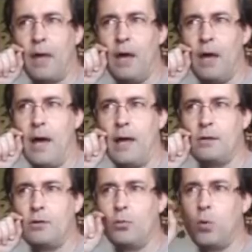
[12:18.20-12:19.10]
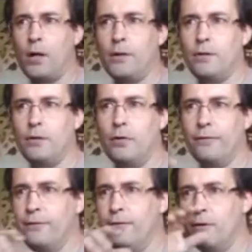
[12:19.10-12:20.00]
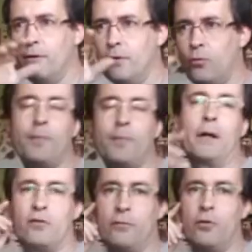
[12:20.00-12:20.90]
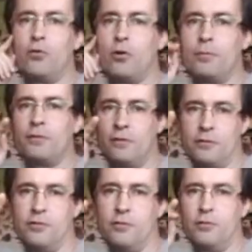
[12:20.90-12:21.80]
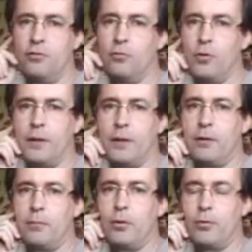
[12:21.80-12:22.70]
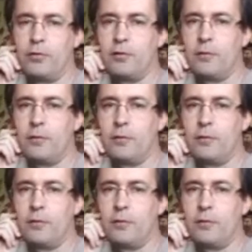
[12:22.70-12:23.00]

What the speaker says: and one of the woodpeckers of Europe. So two woodpecker books.